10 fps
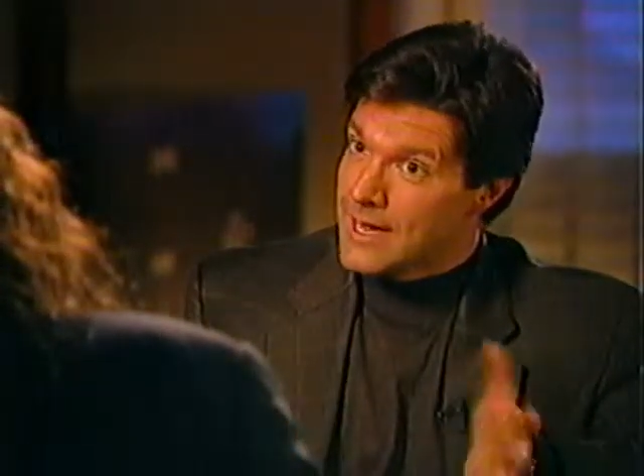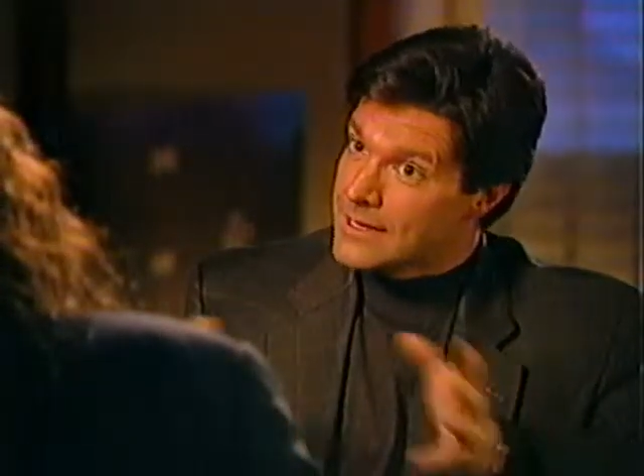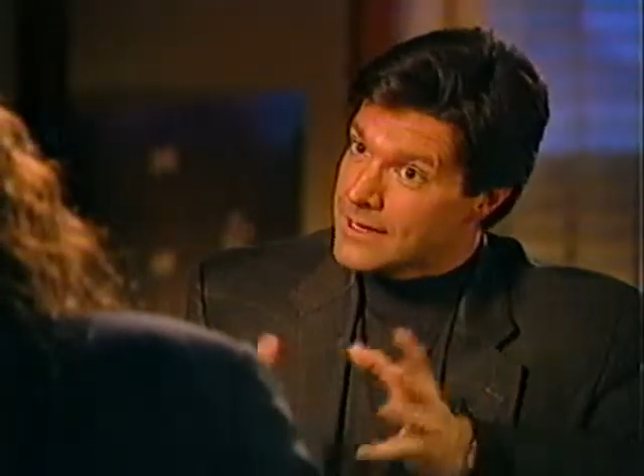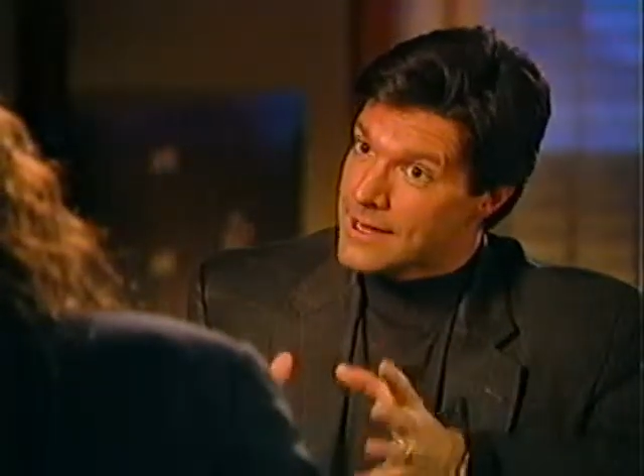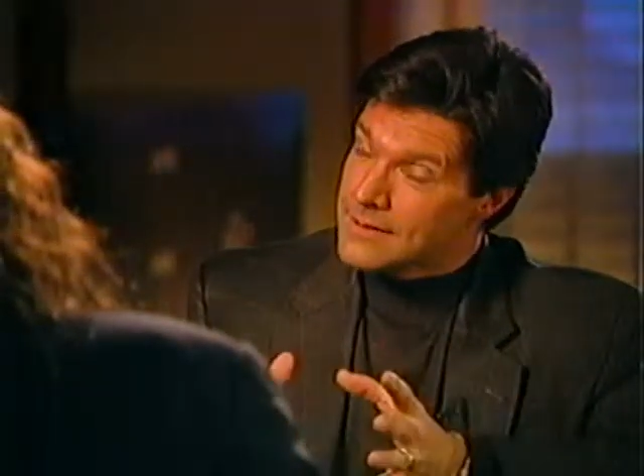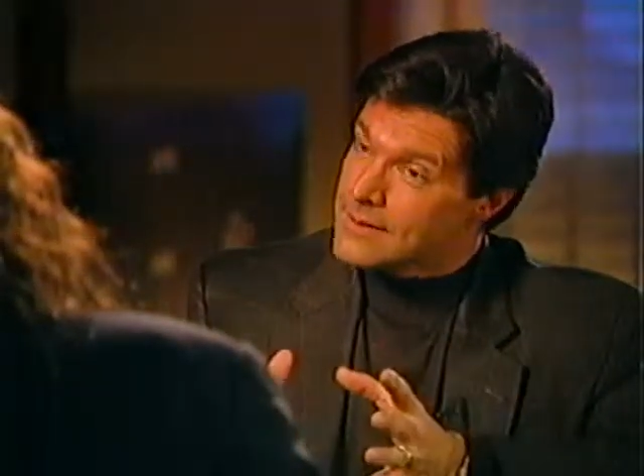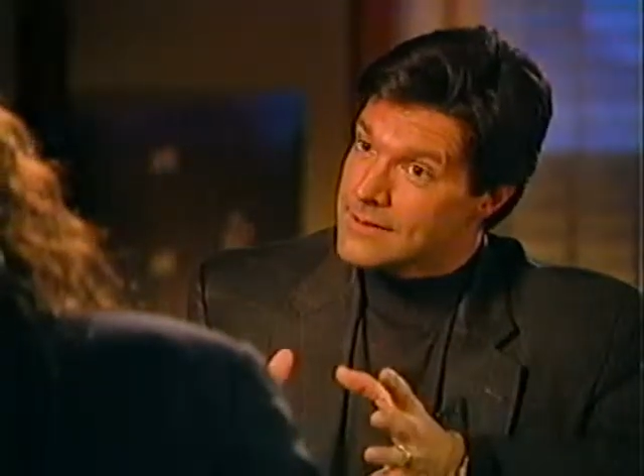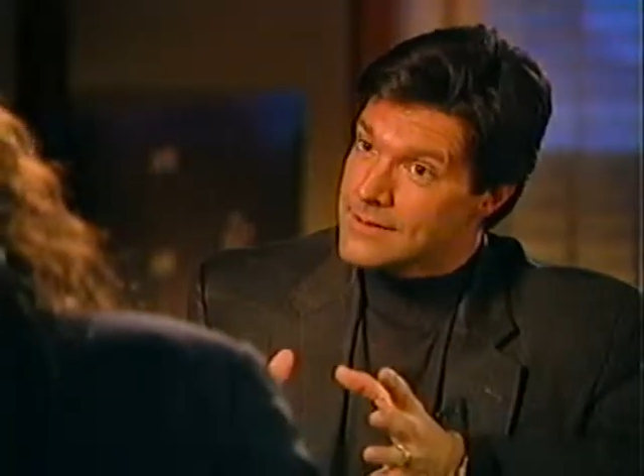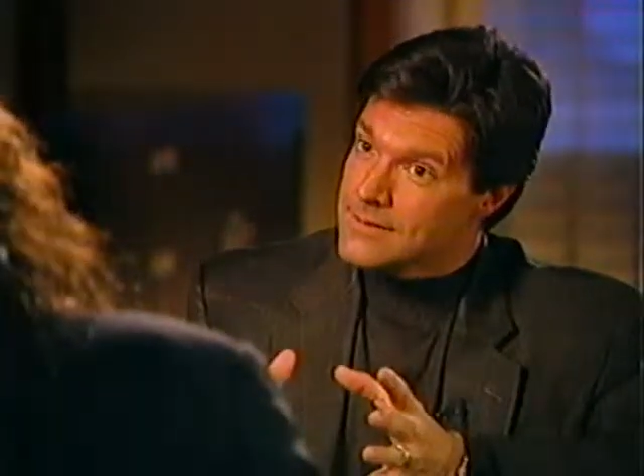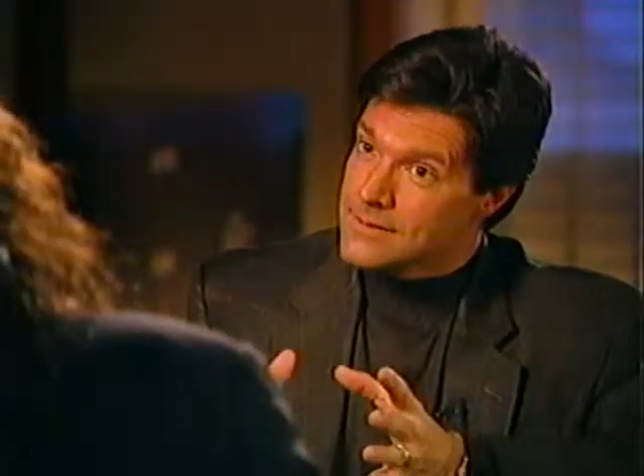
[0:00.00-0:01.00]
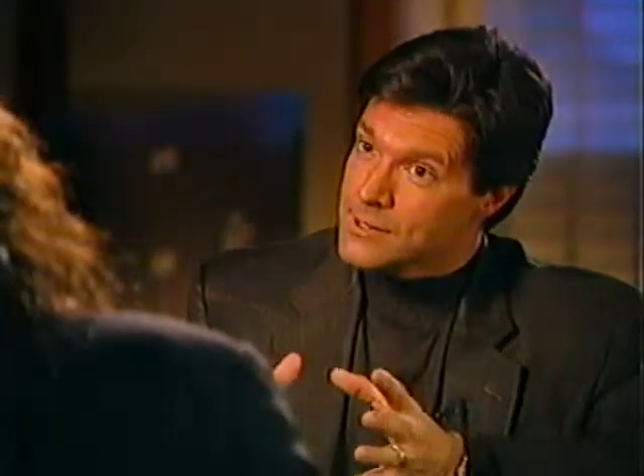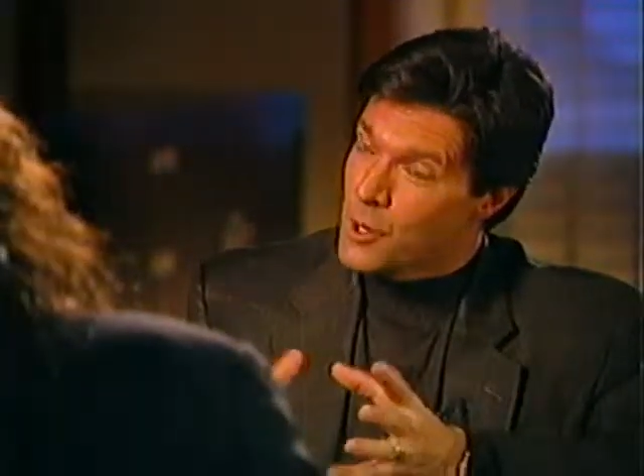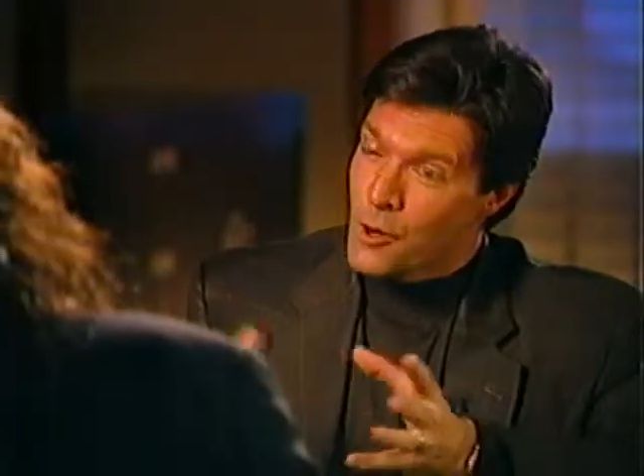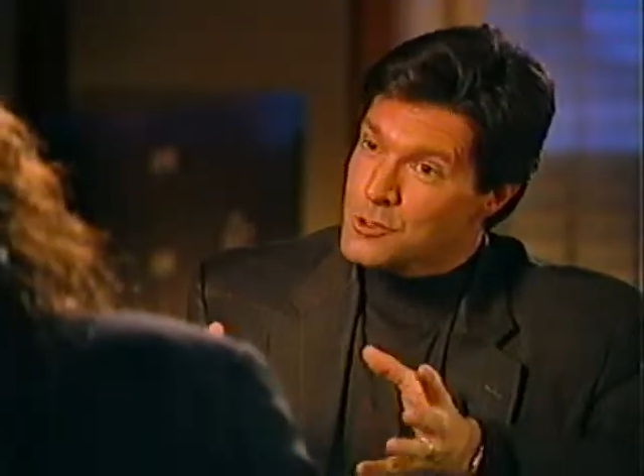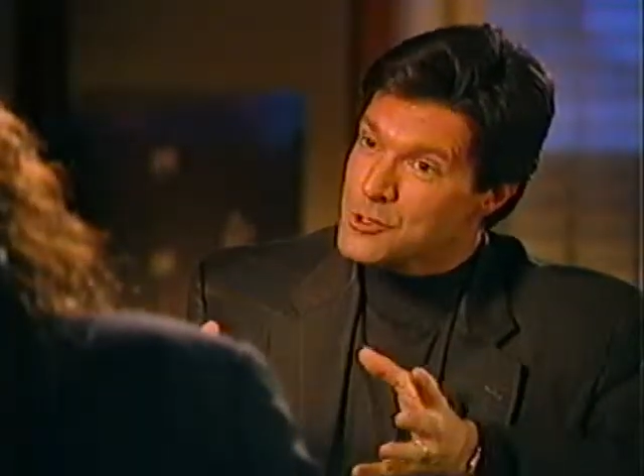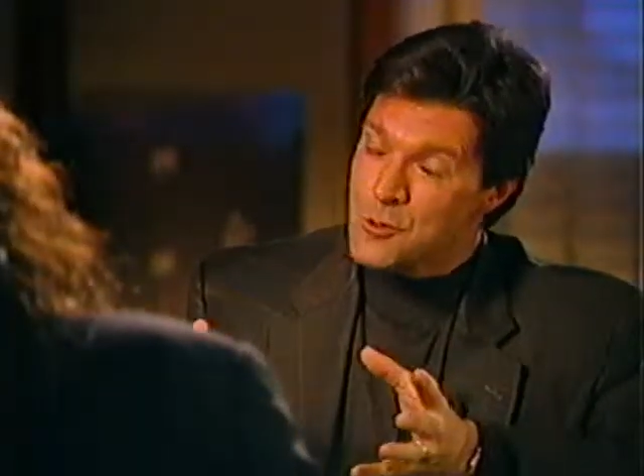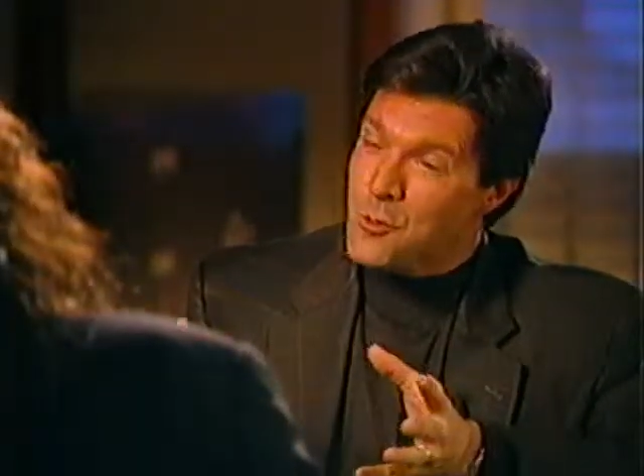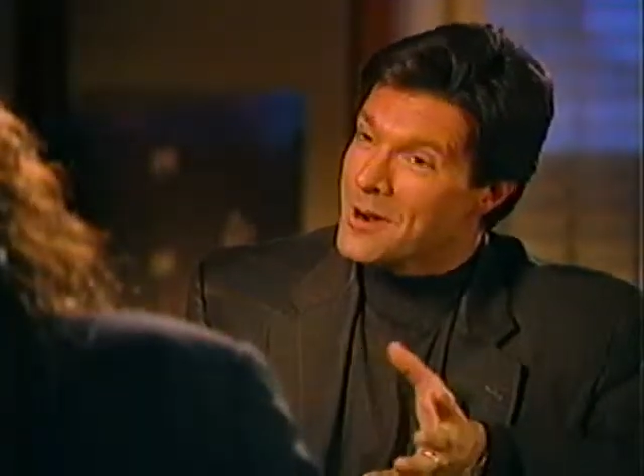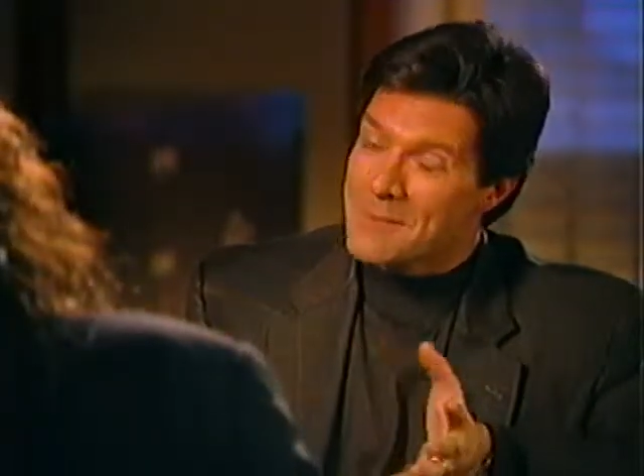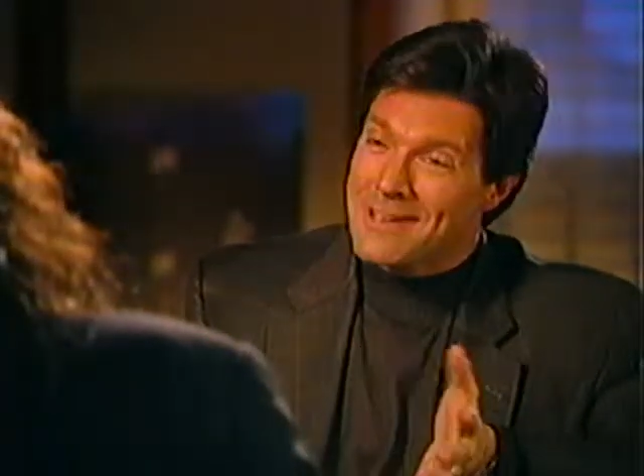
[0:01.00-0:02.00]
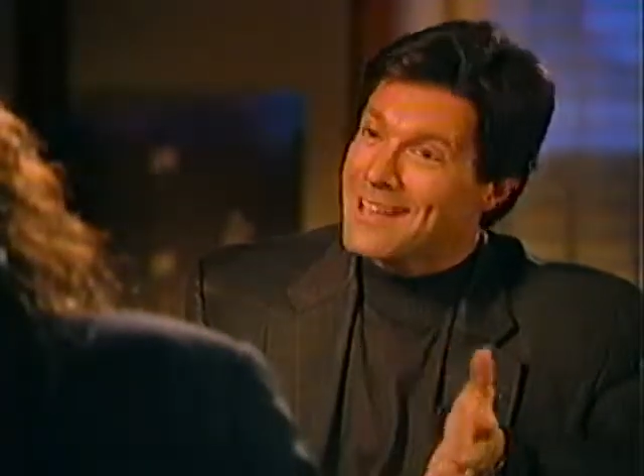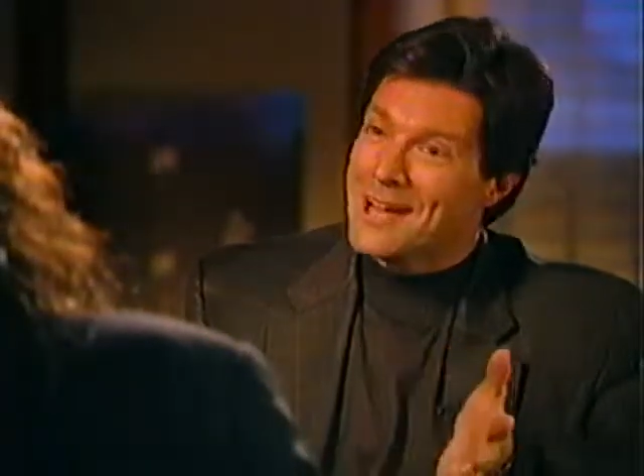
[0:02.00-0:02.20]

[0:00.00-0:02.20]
and yet you also want to be